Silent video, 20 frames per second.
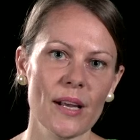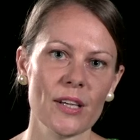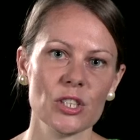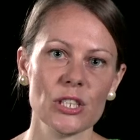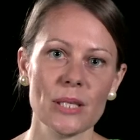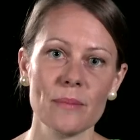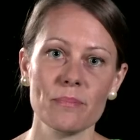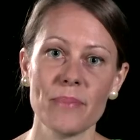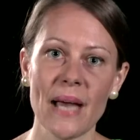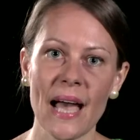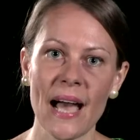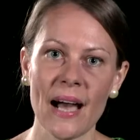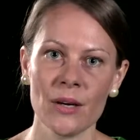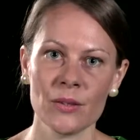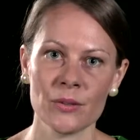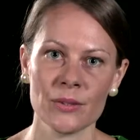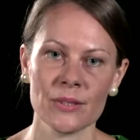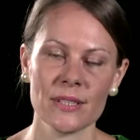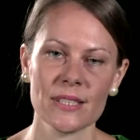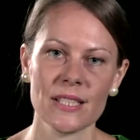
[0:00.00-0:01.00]
actually
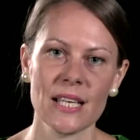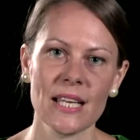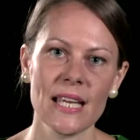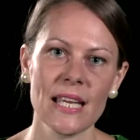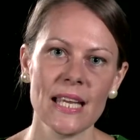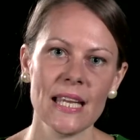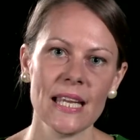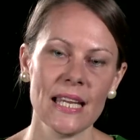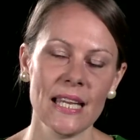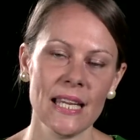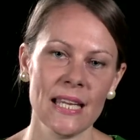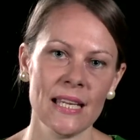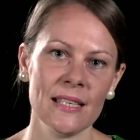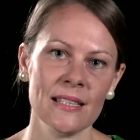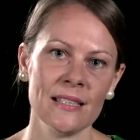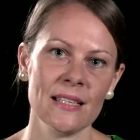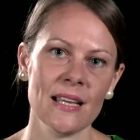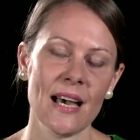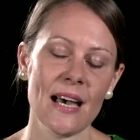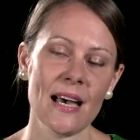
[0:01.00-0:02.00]
bound
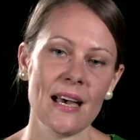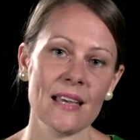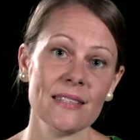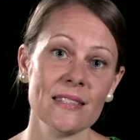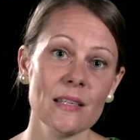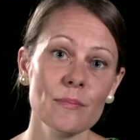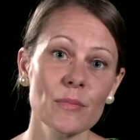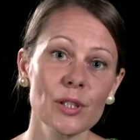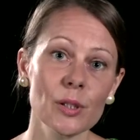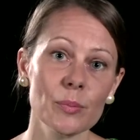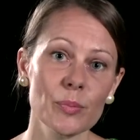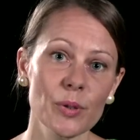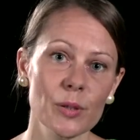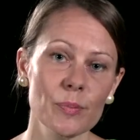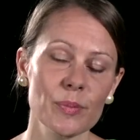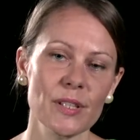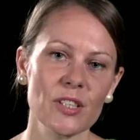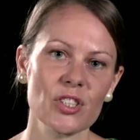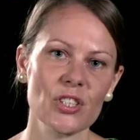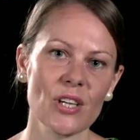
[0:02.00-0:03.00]
in a similar
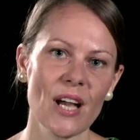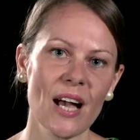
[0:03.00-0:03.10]
purplish